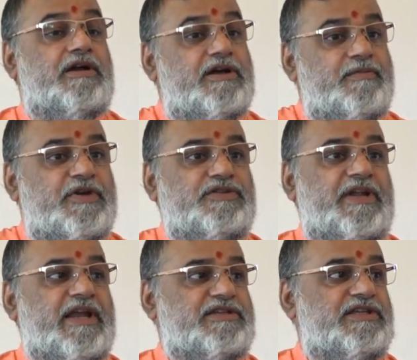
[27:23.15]
karmas
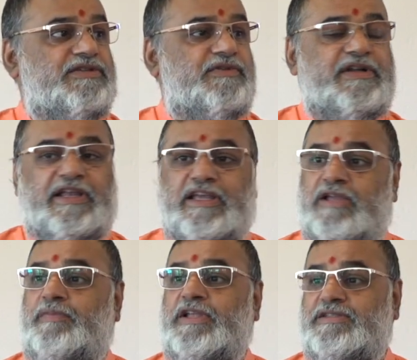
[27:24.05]
or actions were
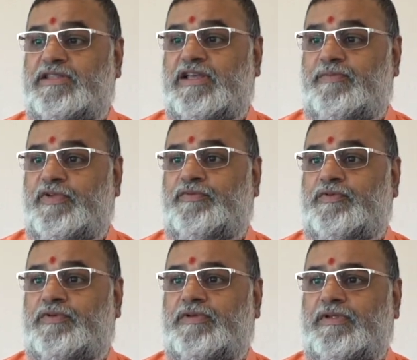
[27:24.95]
taking place there
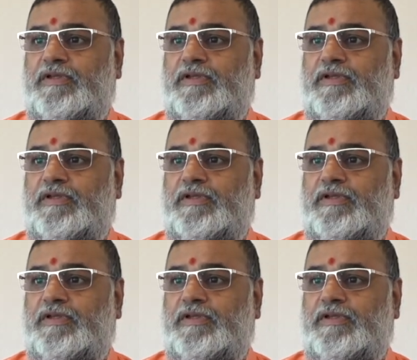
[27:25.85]
before